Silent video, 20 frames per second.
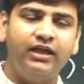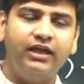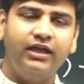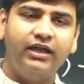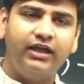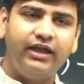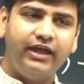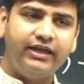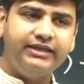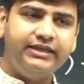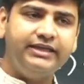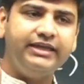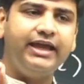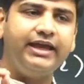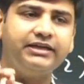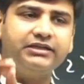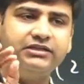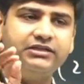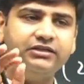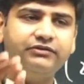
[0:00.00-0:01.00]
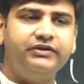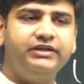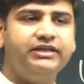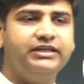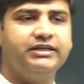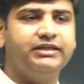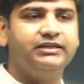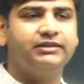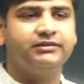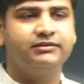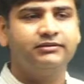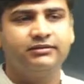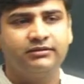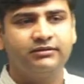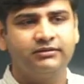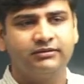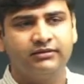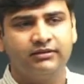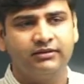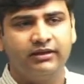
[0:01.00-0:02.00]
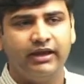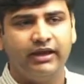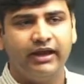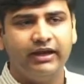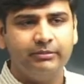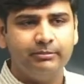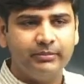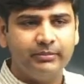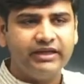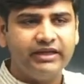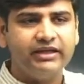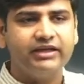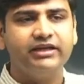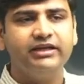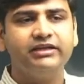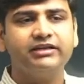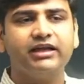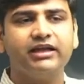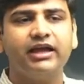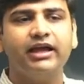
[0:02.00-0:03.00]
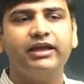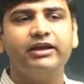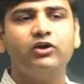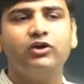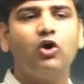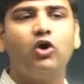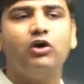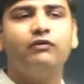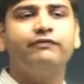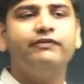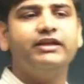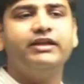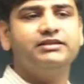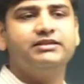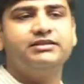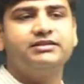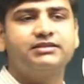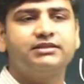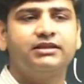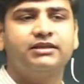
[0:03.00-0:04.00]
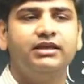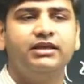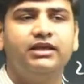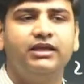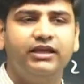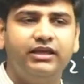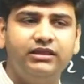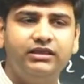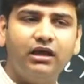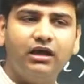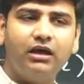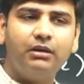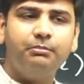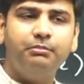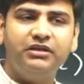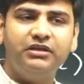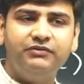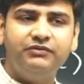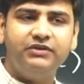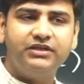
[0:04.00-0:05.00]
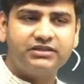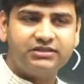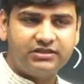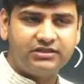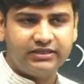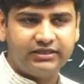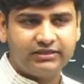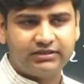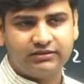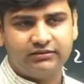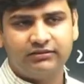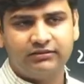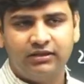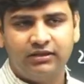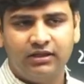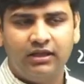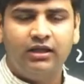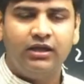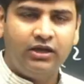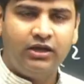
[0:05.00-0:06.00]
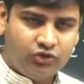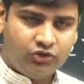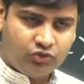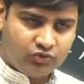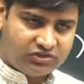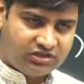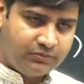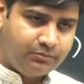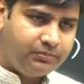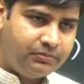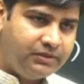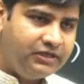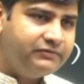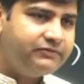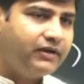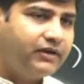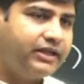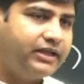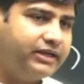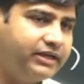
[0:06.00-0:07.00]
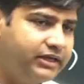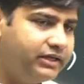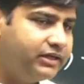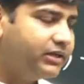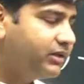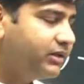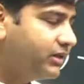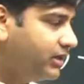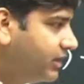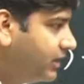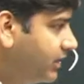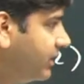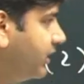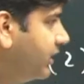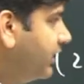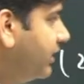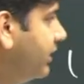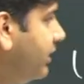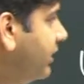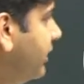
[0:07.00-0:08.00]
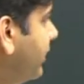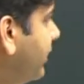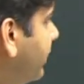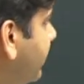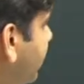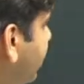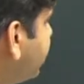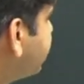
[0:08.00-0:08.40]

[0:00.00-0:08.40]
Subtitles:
any activity and make it an offense in the previous date. To simplify it, let's